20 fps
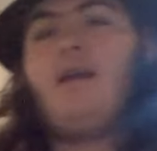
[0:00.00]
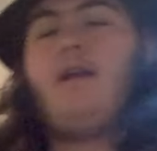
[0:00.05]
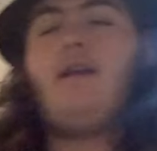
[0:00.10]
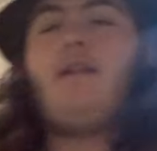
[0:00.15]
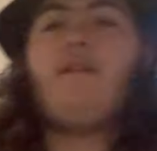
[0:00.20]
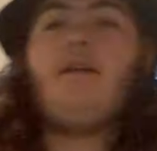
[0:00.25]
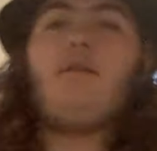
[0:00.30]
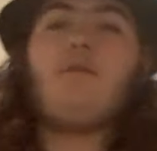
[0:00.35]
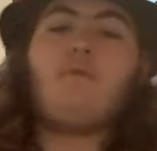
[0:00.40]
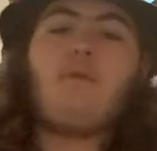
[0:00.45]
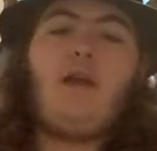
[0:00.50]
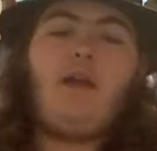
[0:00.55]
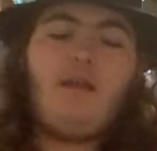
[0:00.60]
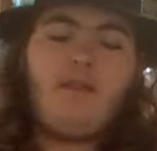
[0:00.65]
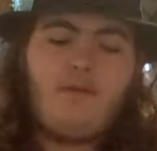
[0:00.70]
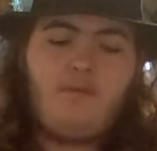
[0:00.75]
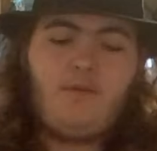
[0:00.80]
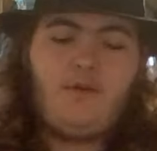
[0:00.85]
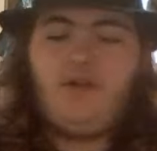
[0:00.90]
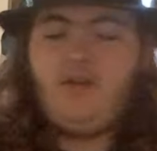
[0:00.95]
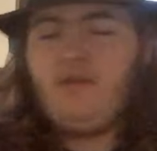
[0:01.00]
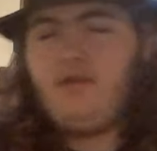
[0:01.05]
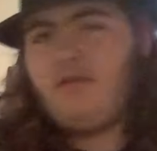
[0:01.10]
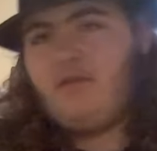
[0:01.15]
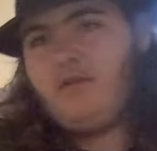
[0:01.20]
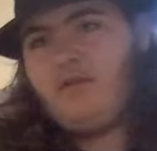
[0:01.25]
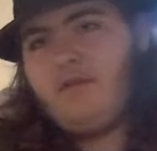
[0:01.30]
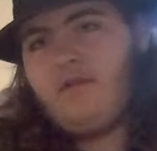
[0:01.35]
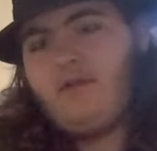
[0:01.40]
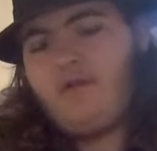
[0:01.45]
then Rathma
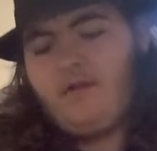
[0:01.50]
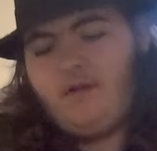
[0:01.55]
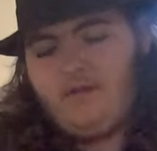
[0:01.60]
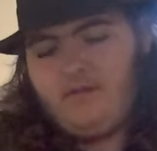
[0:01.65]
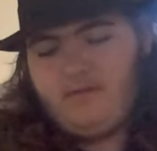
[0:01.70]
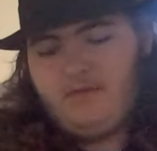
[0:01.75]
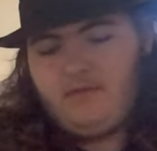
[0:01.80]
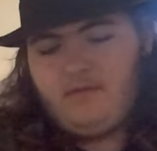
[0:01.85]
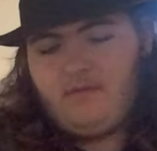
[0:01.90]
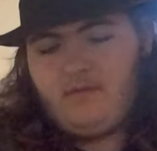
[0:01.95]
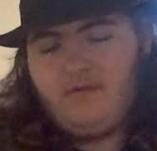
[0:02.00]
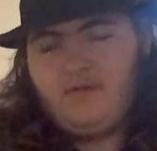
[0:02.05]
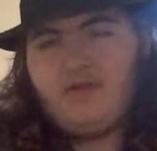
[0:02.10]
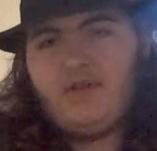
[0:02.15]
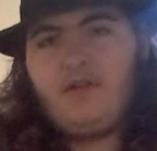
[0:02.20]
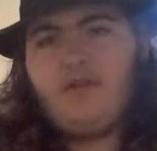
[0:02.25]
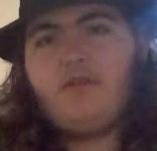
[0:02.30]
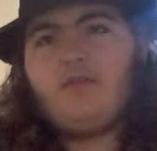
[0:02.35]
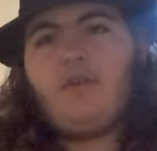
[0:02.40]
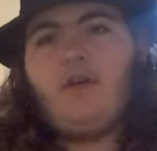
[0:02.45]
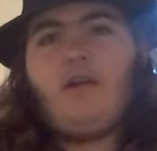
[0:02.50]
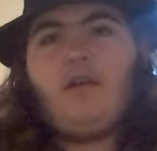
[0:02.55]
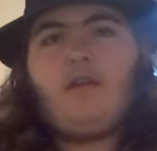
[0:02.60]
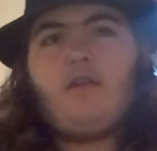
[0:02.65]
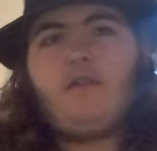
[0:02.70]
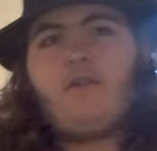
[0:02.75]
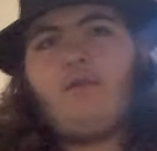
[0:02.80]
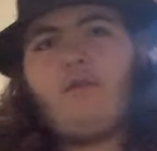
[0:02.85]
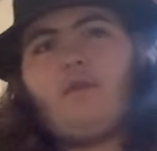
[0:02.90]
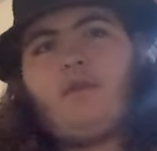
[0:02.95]
started
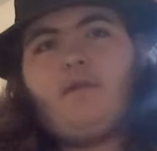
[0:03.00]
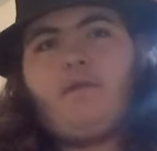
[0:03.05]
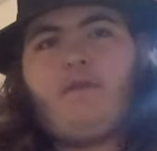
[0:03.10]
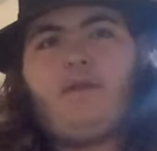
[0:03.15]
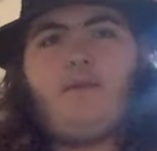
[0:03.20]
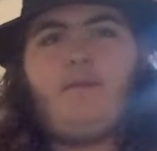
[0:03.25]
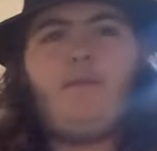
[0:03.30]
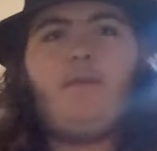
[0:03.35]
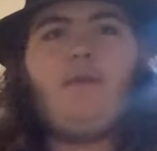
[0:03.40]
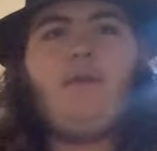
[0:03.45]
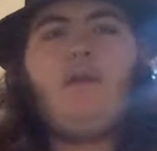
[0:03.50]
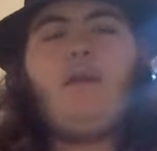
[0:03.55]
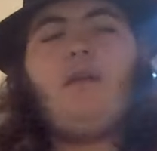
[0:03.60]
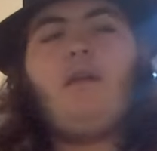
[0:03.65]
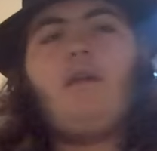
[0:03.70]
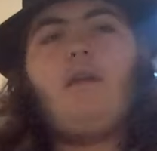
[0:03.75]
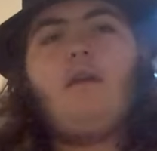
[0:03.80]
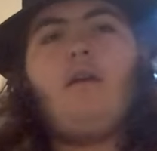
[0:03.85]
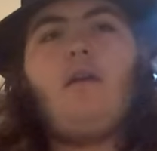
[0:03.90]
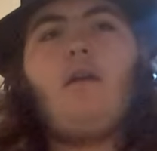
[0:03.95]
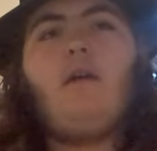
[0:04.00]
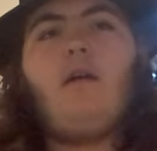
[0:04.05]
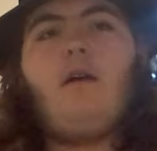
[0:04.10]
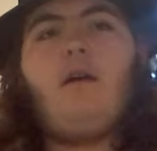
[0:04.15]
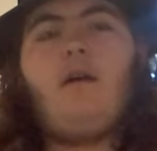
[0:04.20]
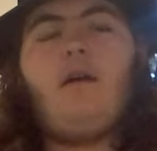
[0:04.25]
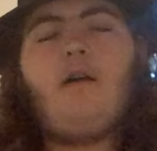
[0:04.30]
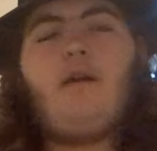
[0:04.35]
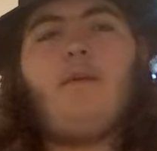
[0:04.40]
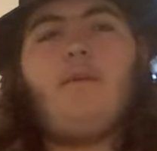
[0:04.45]
talking to one of them.
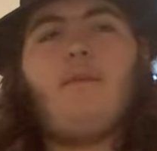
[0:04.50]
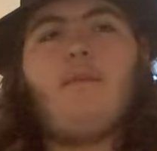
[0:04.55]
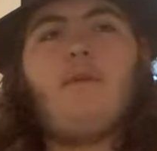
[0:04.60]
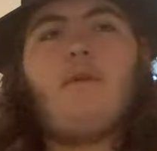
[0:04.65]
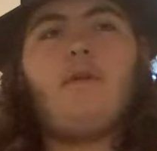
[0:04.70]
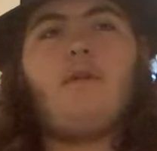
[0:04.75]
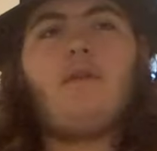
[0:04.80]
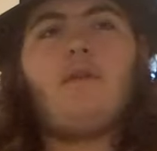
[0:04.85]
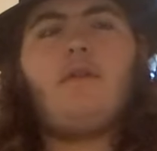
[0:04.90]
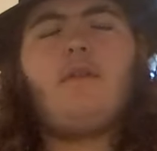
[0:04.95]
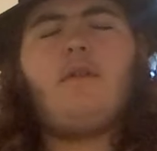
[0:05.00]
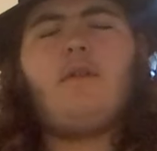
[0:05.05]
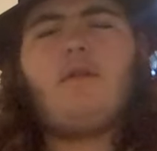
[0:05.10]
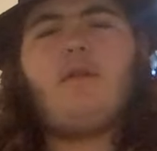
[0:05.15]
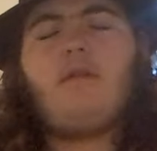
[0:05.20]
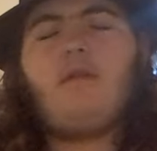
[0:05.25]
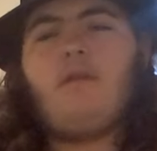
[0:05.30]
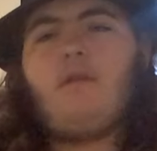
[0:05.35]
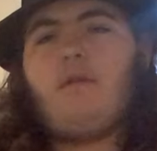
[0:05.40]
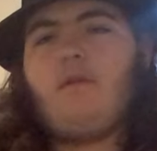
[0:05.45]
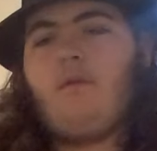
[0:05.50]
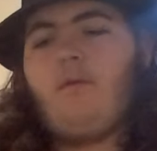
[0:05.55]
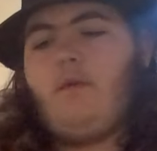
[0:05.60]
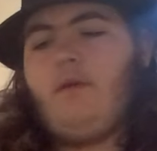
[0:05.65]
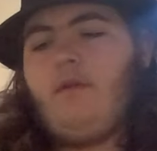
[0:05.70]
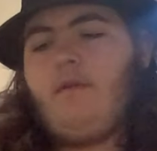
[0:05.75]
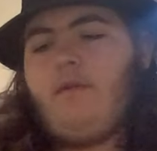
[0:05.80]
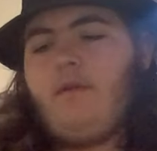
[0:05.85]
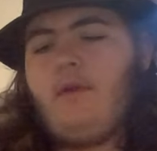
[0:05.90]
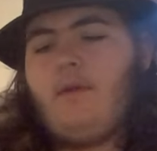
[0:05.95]
Um, the the
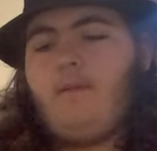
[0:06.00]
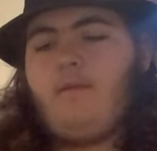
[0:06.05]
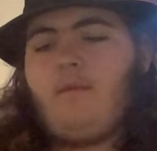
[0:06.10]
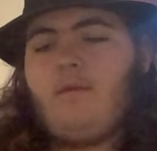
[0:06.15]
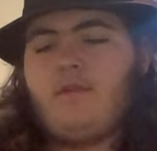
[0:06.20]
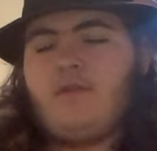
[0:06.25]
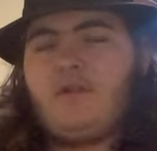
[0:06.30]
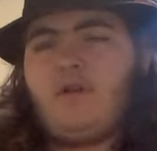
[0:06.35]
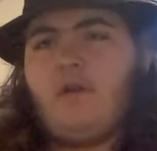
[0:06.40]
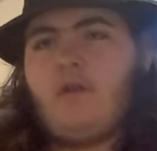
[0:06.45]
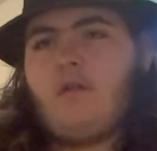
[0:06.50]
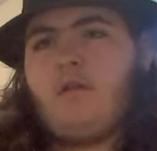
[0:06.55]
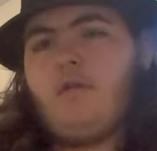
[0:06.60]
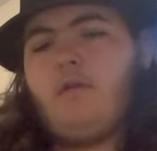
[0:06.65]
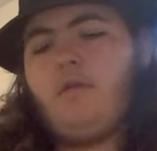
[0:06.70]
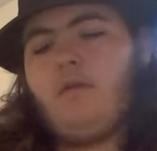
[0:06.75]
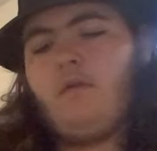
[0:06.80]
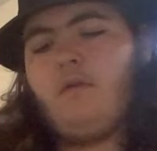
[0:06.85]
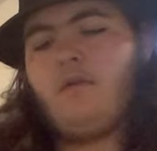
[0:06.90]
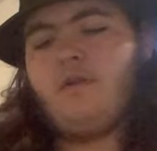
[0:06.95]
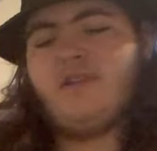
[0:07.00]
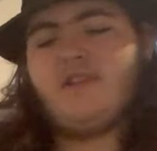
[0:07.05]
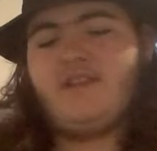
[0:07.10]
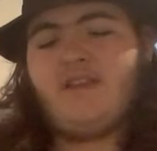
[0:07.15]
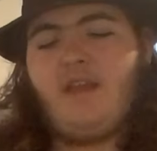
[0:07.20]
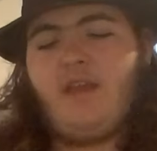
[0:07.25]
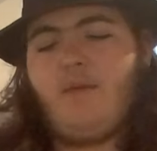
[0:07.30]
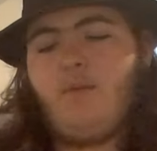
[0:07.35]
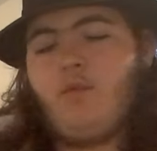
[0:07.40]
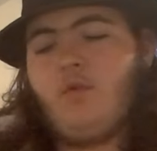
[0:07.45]
one of them is talking to. His
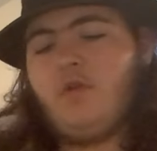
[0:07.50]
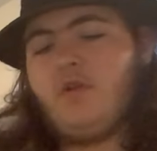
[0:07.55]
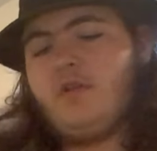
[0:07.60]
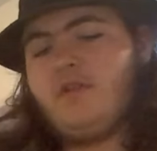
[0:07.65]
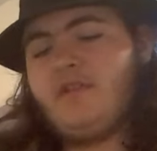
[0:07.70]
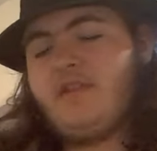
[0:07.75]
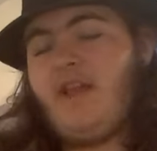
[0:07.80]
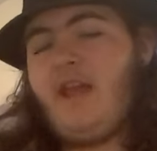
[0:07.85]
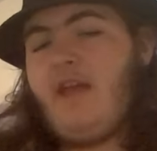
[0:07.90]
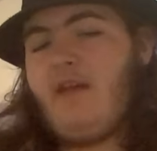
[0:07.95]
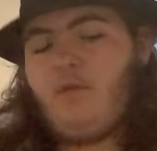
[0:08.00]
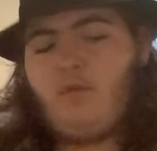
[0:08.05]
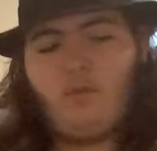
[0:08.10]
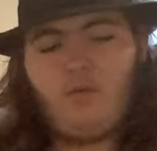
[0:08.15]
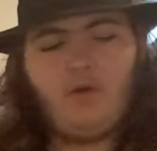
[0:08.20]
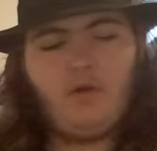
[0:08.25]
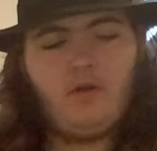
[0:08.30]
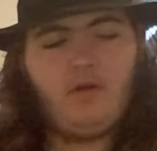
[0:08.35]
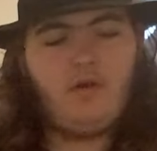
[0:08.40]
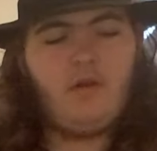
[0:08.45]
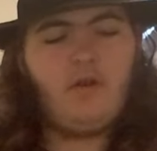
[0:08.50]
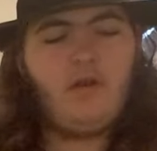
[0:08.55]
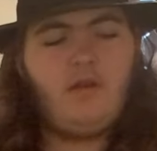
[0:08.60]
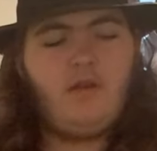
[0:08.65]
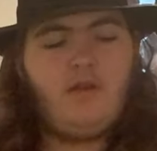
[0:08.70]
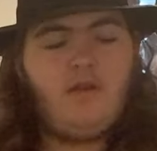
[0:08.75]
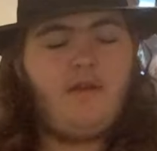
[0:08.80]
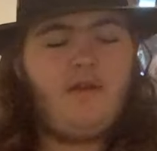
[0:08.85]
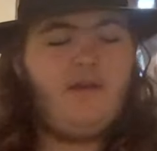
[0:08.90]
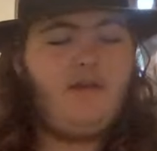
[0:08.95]
name was Edward,
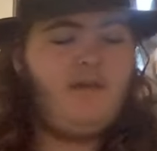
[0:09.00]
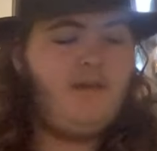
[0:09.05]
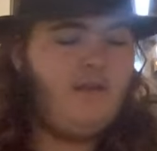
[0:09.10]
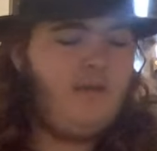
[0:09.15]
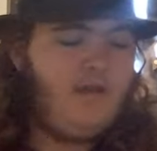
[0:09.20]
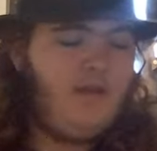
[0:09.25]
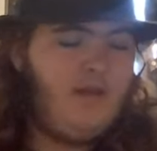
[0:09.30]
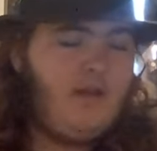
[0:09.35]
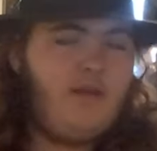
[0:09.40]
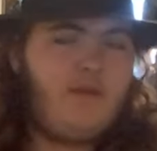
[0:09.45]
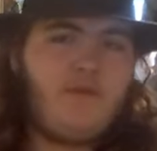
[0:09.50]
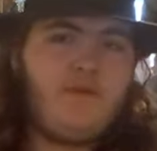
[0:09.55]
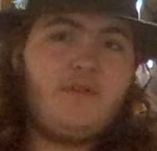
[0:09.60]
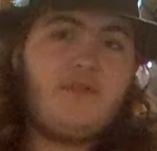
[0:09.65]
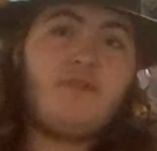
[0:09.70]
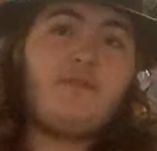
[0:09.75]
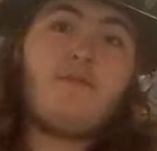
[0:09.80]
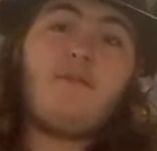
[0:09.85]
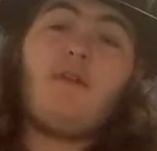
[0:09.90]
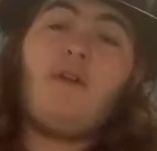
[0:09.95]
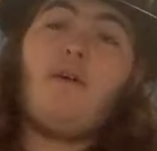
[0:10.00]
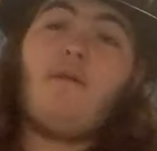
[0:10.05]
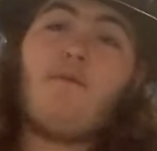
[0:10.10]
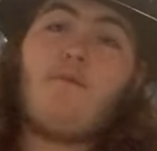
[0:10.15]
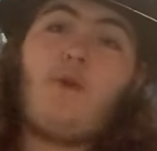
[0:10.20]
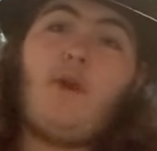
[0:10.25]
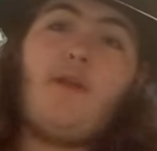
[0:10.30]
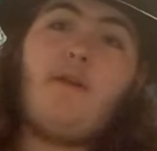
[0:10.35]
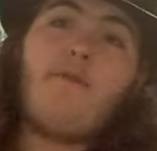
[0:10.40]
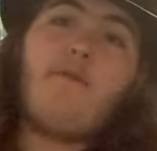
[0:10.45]
and he was a
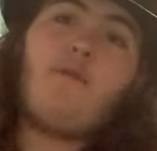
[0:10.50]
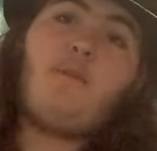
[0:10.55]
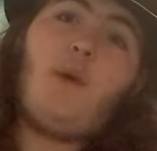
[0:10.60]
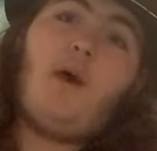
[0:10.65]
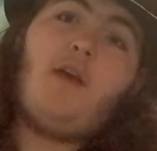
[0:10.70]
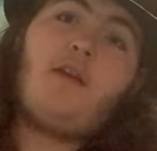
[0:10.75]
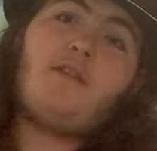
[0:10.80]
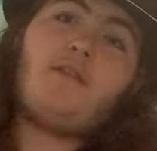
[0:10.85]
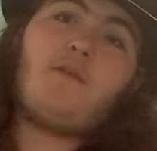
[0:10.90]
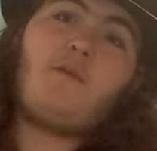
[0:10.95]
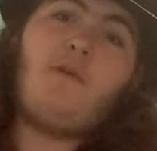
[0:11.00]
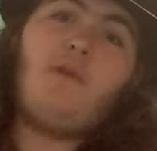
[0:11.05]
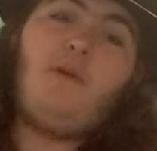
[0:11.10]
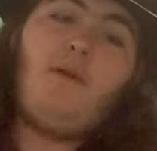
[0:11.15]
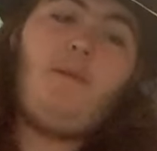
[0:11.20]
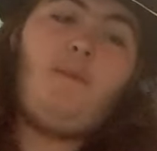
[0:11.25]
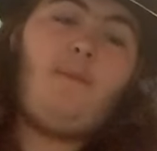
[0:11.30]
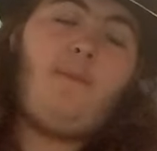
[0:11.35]
friend from high school.